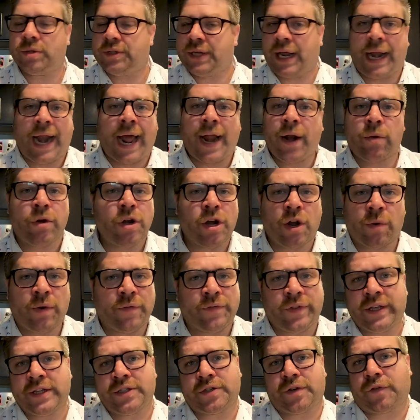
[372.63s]
And I don't know if
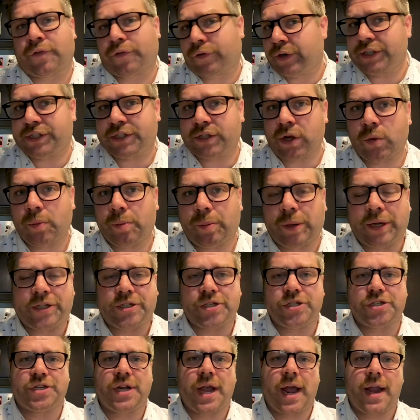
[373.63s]
these are freestone
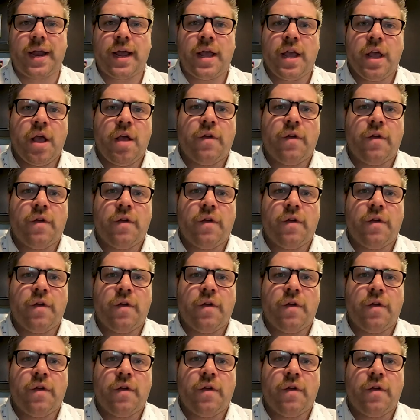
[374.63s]
peaches yet.